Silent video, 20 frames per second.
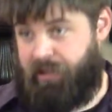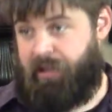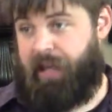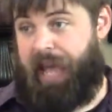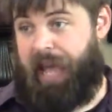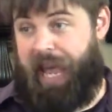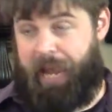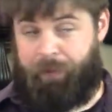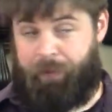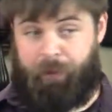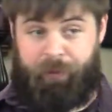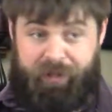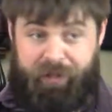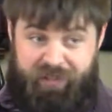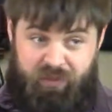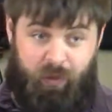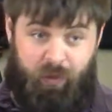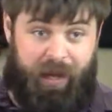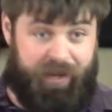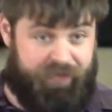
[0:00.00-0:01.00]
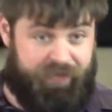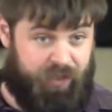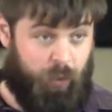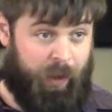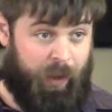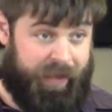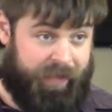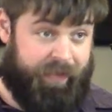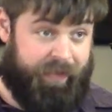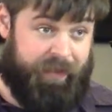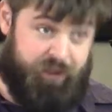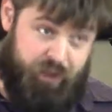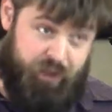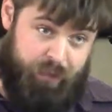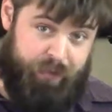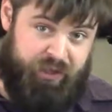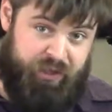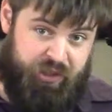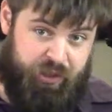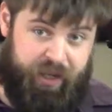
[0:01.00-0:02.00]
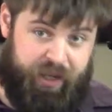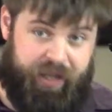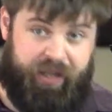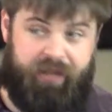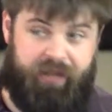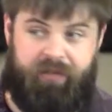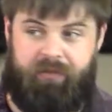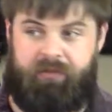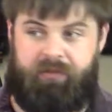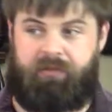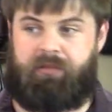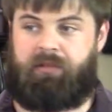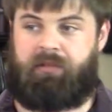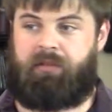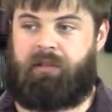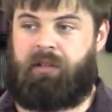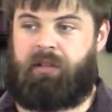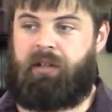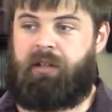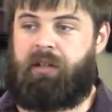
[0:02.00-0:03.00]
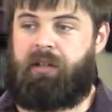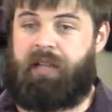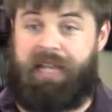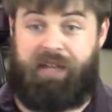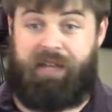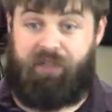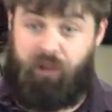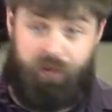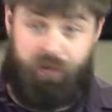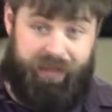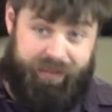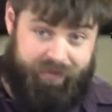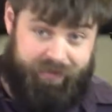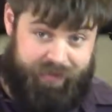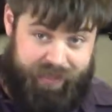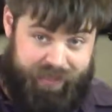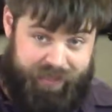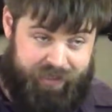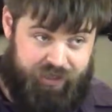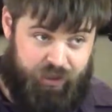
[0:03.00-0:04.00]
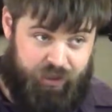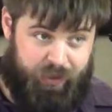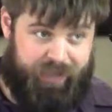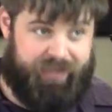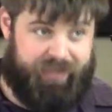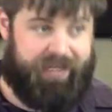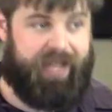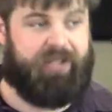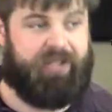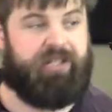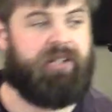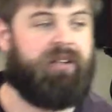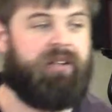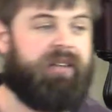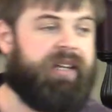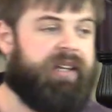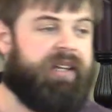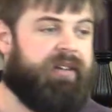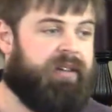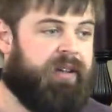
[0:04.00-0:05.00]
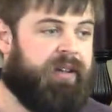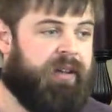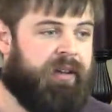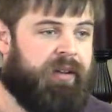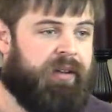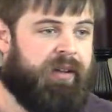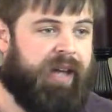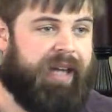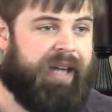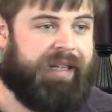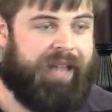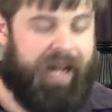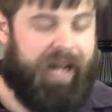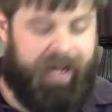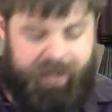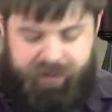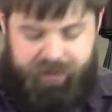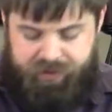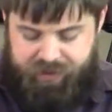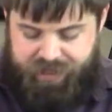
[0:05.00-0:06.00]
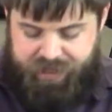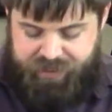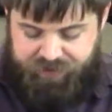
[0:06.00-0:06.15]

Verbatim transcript: Abram and his wife the way that they should be treated, even though they, they didn't do it intentionally. And God is